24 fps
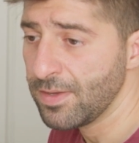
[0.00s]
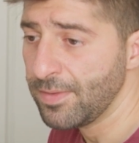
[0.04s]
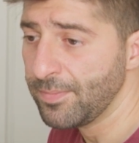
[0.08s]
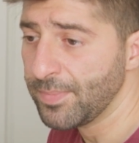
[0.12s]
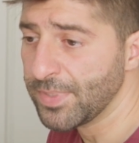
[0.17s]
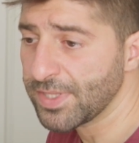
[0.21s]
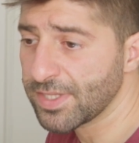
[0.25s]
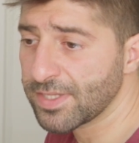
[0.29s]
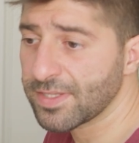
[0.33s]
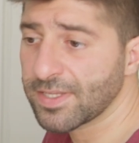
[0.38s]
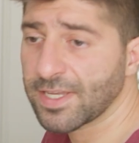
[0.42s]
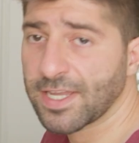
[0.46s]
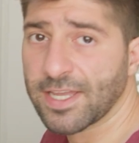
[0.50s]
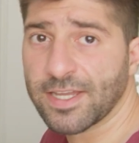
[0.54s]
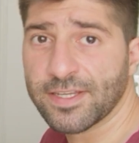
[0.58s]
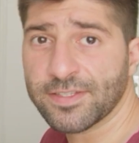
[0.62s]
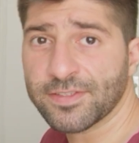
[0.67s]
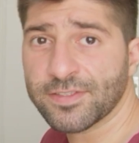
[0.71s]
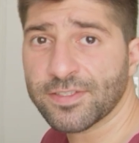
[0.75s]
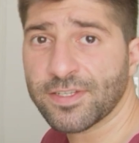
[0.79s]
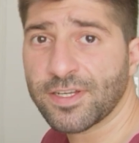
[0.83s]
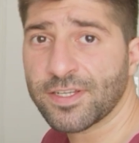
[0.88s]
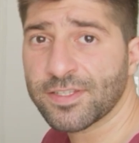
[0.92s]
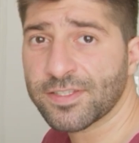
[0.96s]
But then
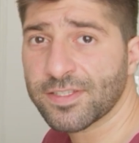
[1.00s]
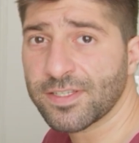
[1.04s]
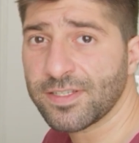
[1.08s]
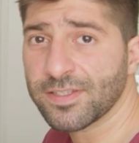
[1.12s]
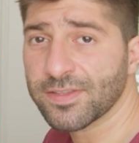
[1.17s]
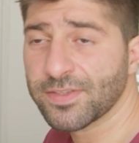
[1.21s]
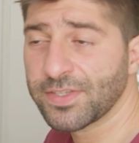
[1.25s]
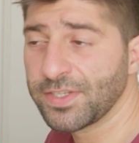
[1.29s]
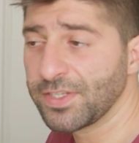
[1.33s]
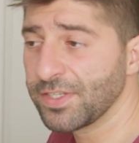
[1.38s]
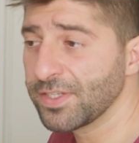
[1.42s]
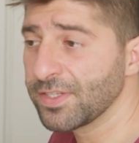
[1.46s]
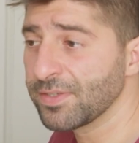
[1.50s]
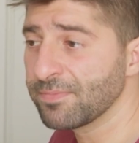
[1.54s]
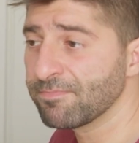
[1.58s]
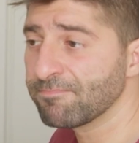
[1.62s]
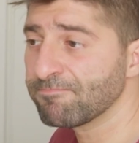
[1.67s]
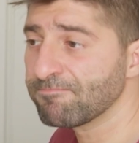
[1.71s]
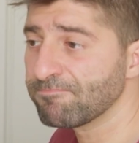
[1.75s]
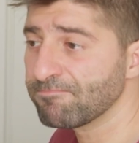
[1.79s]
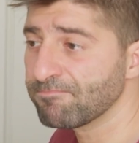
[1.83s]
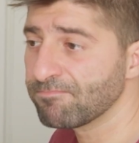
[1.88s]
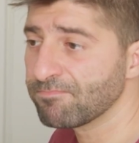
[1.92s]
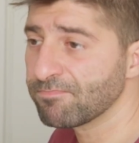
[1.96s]
again, until they
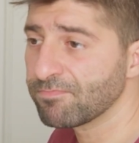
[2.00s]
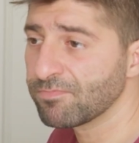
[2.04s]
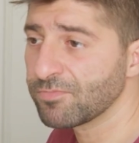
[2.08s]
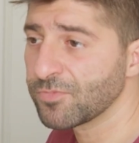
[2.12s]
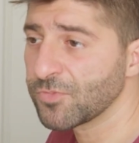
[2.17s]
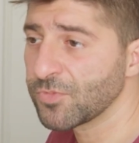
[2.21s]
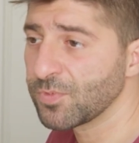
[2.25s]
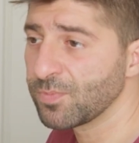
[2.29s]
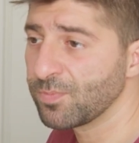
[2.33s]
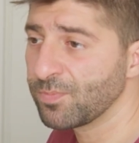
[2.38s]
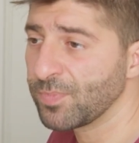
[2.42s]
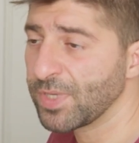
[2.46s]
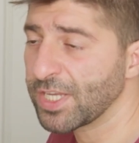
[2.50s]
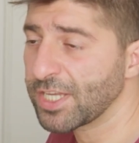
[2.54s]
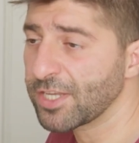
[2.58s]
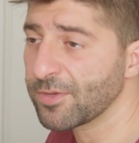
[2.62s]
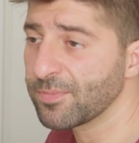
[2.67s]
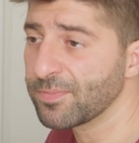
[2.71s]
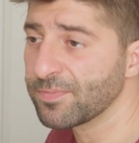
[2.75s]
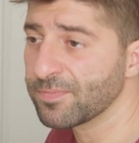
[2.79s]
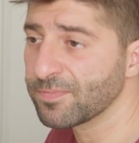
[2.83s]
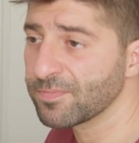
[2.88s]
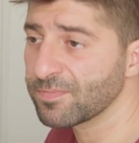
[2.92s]
make a